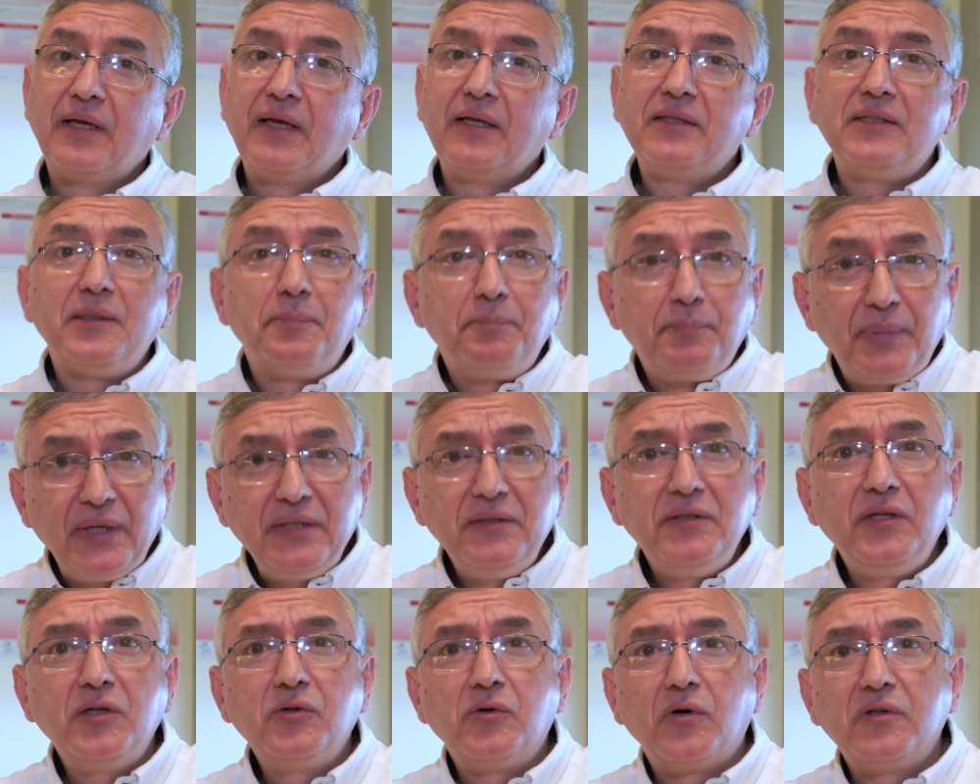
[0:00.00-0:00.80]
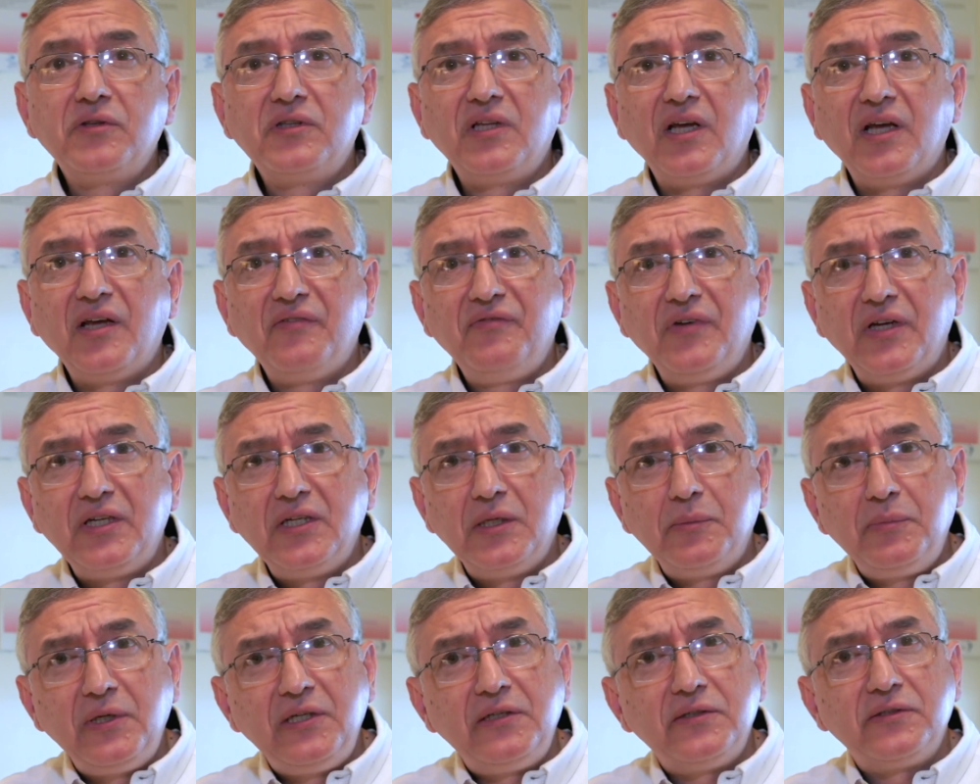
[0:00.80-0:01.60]
depending on the
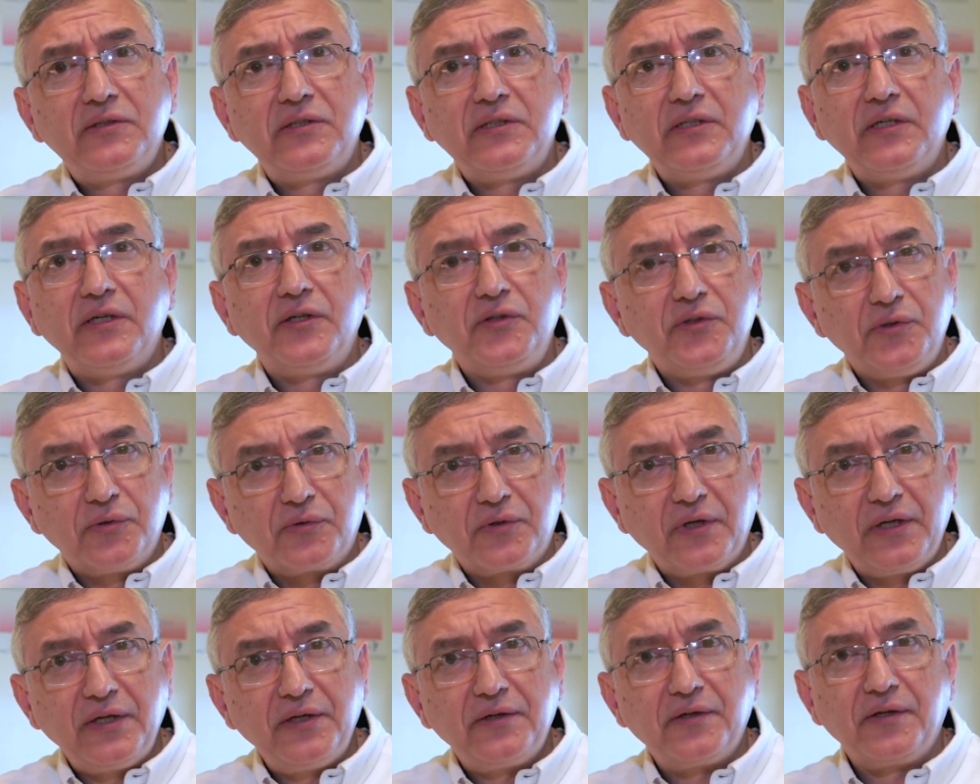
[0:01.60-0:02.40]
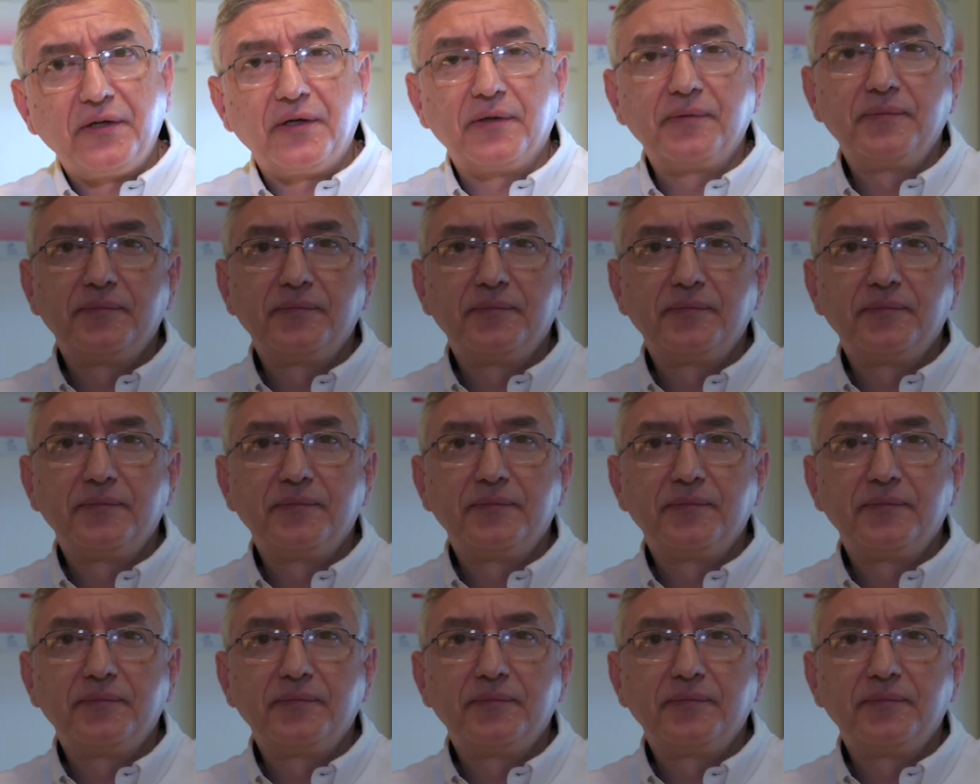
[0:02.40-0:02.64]
availability in your area.